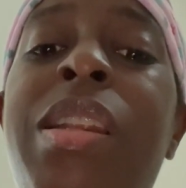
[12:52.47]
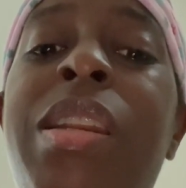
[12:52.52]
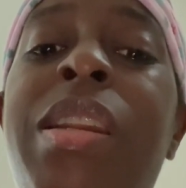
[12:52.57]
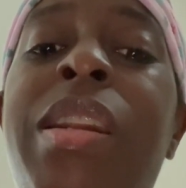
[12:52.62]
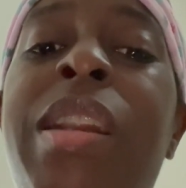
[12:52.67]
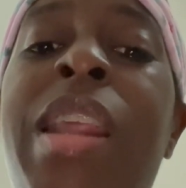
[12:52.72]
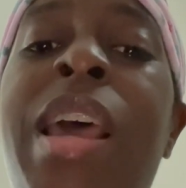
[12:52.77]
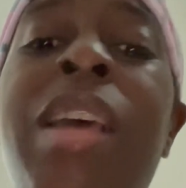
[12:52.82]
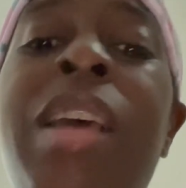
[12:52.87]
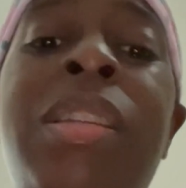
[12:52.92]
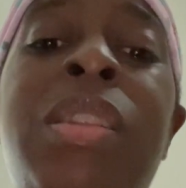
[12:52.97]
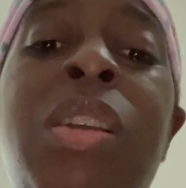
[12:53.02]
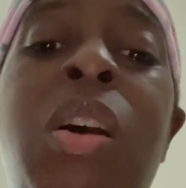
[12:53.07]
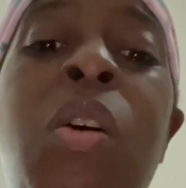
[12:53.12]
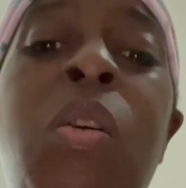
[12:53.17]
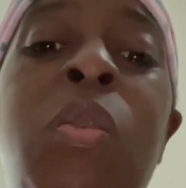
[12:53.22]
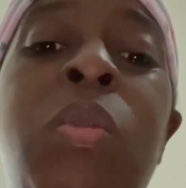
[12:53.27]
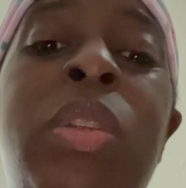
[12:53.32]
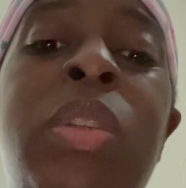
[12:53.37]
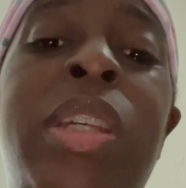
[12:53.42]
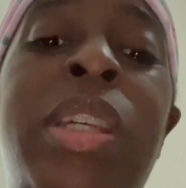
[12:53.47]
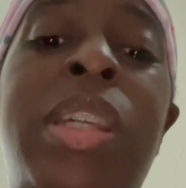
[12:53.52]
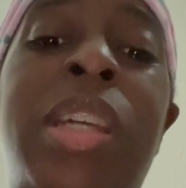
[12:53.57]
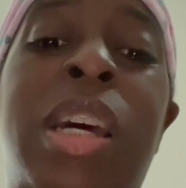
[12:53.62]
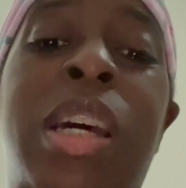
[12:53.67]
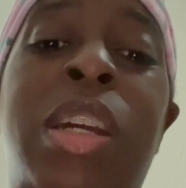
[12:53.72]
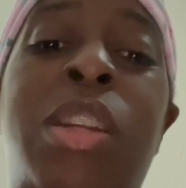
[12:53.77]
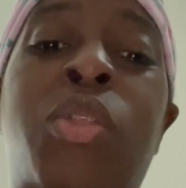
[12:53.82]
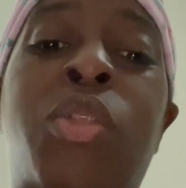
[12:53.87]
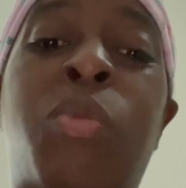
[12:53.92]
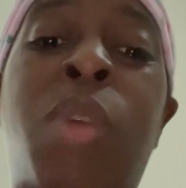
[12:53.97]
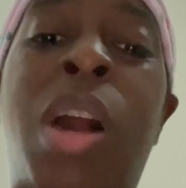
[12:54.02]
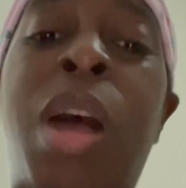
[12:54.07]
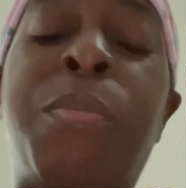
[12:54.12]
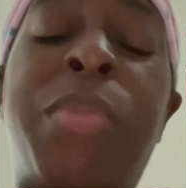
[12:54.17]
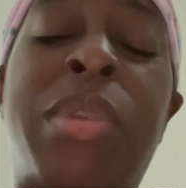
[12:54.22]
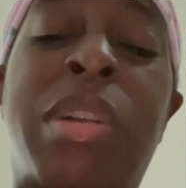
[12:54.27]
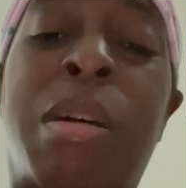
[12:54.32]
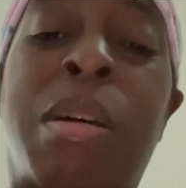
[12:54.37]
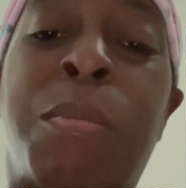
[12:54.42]
That's only a
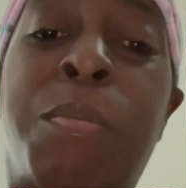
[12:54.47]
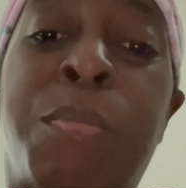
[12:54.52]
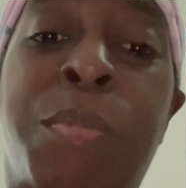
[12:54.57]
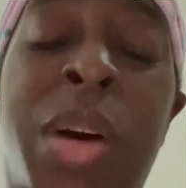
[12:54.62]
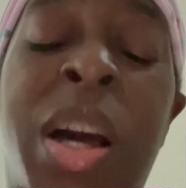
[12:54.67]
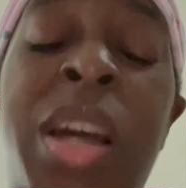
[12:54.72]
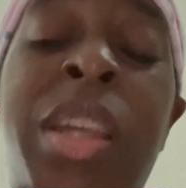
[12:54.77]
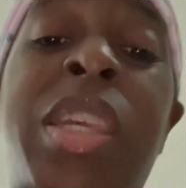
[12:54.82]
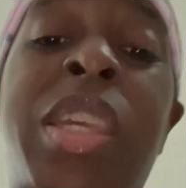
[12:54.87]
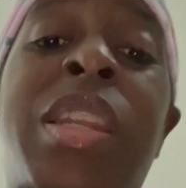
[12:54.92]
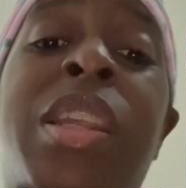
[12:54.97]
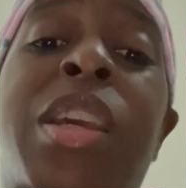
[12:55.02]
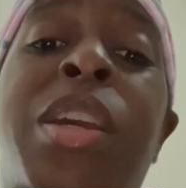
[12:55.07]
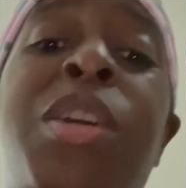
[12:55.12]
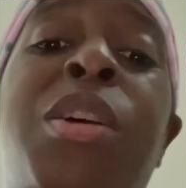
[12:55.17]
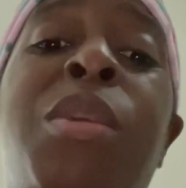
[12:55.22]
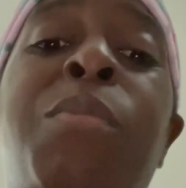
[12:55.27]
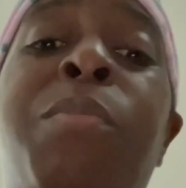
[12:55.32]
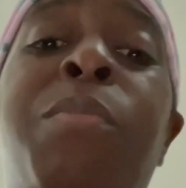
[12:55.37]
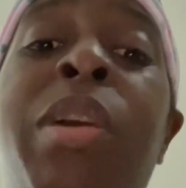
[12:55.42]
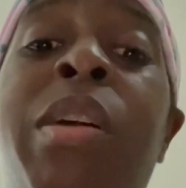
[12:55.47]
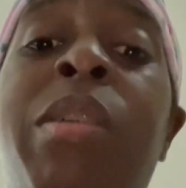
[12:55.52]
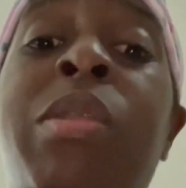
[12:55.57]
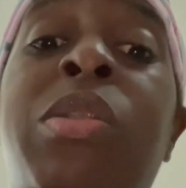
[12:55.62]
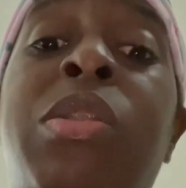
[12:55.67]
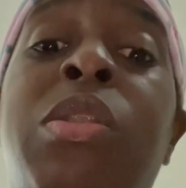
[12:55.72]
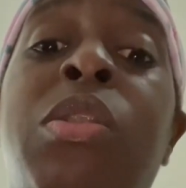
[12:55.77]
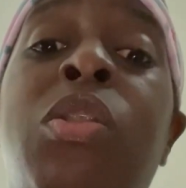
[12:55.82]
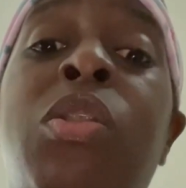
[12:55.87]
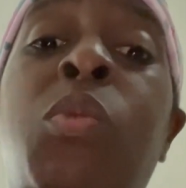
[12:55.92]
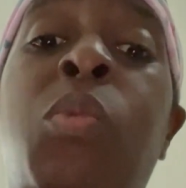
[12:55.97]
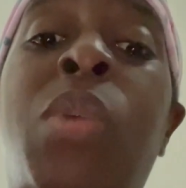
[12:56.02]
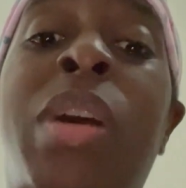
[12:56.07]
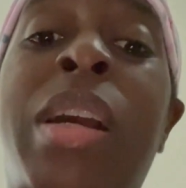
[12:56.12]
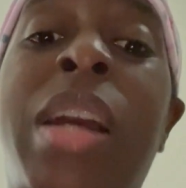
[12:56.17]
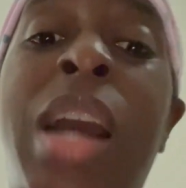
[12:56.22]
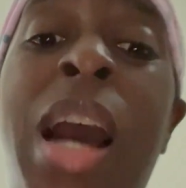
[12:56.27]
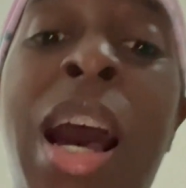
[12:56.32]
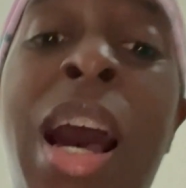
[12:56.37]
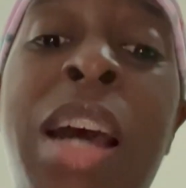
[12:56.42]
drop in a bucket in comparison to what
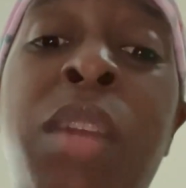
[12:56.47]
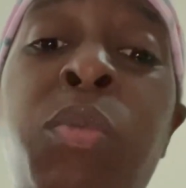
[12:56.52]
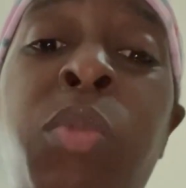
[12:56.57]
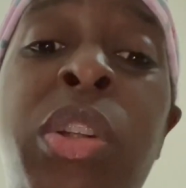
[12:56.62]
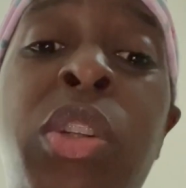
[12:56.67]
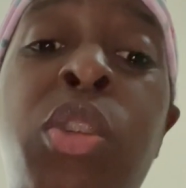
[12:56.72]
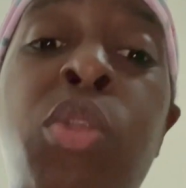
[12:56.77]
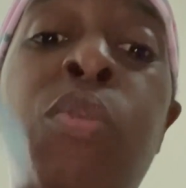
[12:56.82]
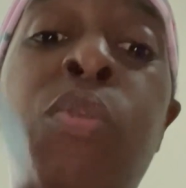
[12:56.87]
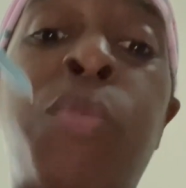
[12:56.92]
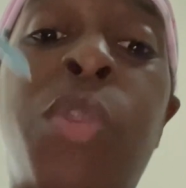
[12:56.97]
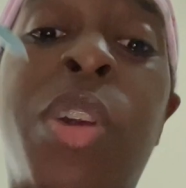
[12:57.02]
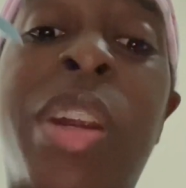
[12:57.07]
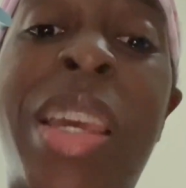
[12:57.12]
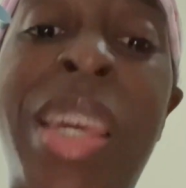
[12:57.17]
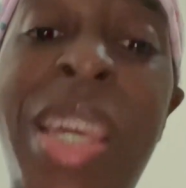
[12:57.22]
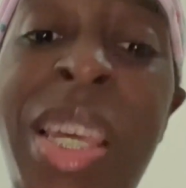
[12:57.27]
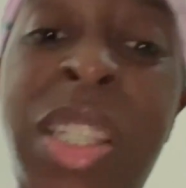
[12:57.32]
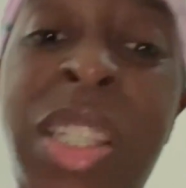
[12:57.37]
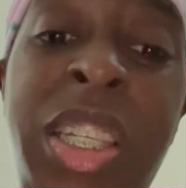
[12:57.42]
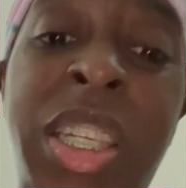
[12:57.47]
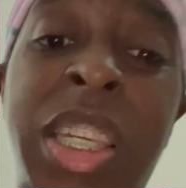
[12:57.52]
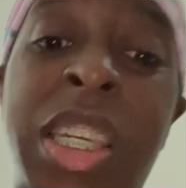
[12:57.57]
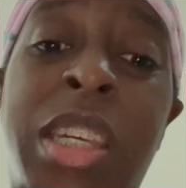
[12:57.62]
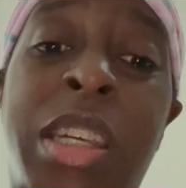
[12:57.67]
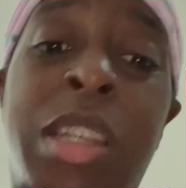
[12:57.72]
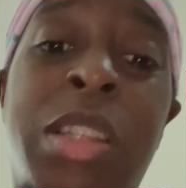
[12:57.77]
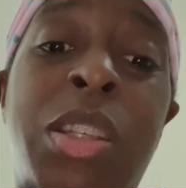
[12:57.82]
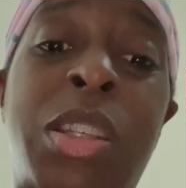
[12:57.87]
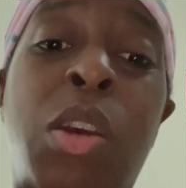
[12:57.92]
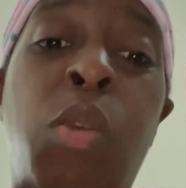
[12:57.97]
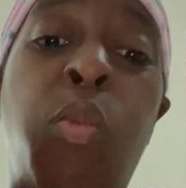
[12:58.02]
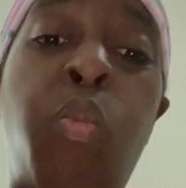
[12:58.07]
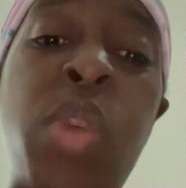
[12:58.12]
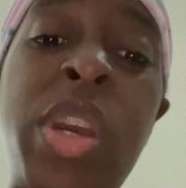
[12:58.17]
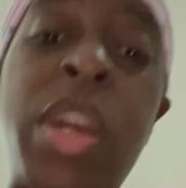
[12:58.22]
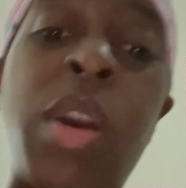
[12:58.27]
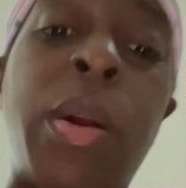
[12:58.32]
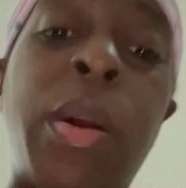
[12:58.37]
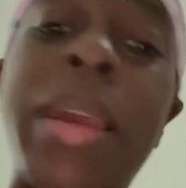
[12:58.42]
God would do for his kids. And
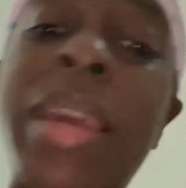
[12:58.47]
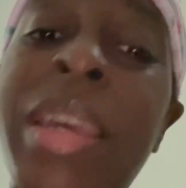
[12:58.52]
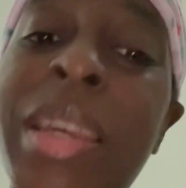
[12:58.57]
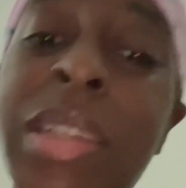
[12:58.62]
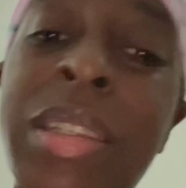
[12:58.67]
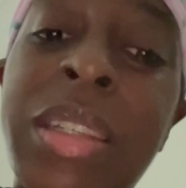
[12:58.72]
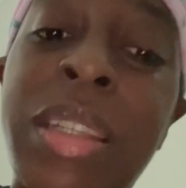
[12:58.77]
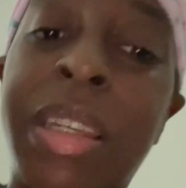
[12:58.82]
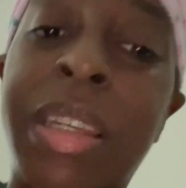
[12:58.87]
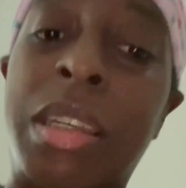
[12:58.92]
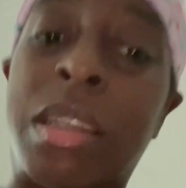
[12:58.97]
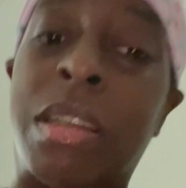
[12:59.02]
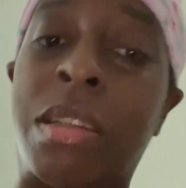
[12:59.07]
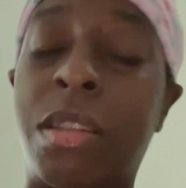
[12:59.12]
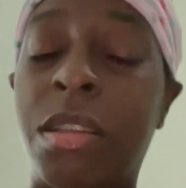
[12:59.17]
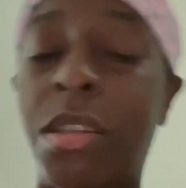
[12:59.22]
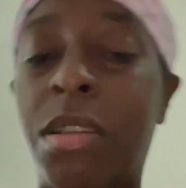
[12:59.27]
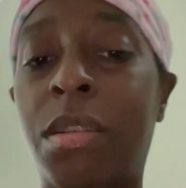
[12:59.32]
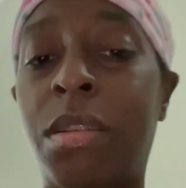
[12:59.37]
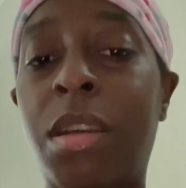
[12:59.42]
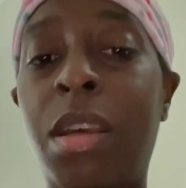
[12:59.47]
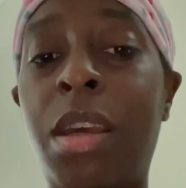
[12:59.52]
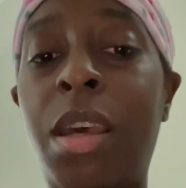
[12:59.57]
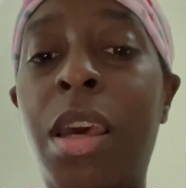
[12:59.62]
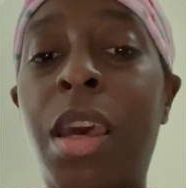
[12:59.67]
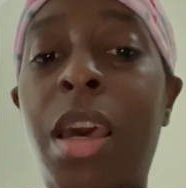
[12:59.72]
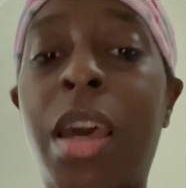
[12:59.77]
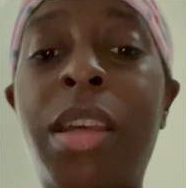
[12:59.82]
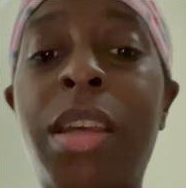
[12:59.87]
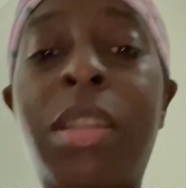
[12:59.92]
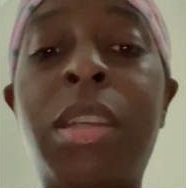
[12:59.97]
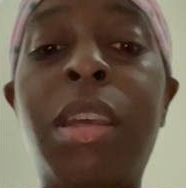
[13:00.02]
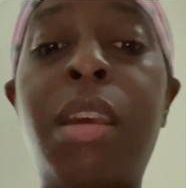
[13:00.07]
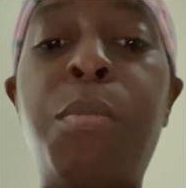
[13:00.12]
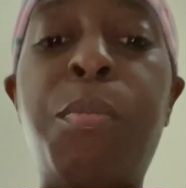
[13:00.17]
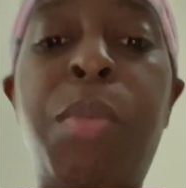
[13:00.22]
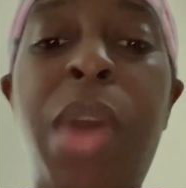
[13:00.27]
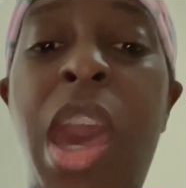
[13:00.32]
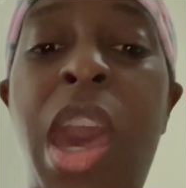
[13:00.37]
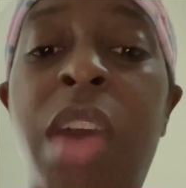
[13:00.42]
we are his kids. Us
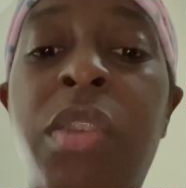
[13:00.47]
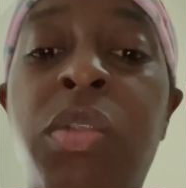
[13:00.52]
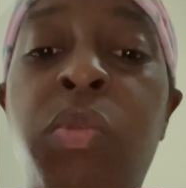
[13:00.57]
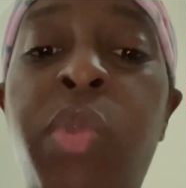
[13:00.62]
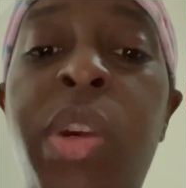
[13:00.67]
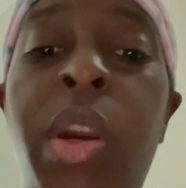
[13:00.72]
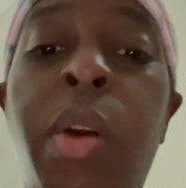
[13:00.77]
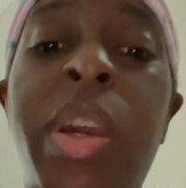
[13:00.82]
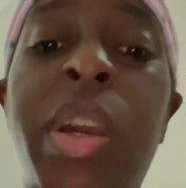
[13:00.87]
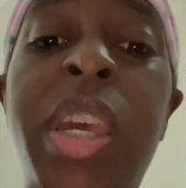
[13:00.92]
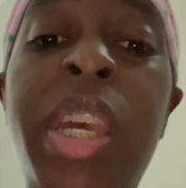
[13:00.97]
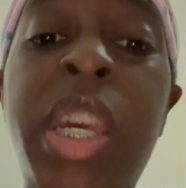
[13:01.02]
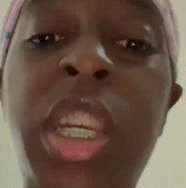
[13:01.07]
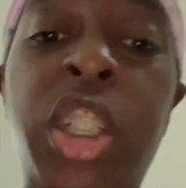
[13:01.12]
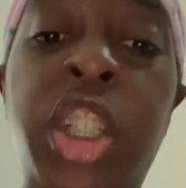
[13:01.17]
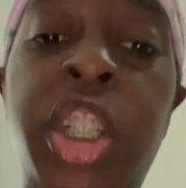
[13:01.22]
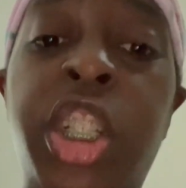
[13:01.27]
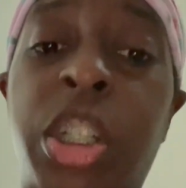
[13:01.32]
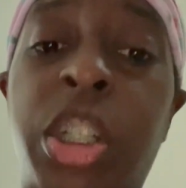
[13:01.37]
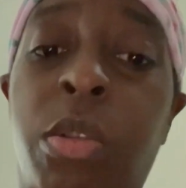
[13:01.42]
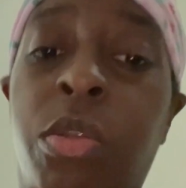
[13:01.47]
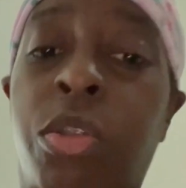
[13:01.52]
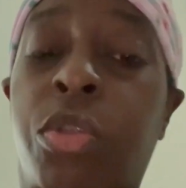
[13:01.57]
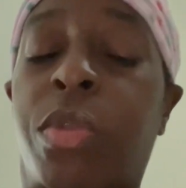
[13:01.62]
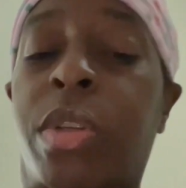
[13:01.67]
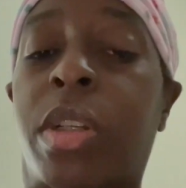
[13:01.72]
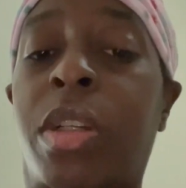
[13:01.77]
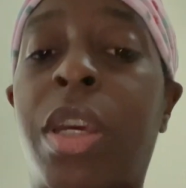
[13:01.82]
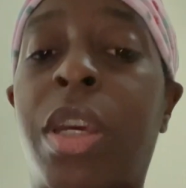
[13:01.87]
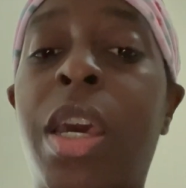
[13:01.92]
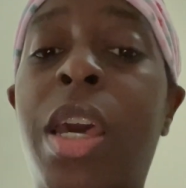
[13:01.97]
empaths, we are his children.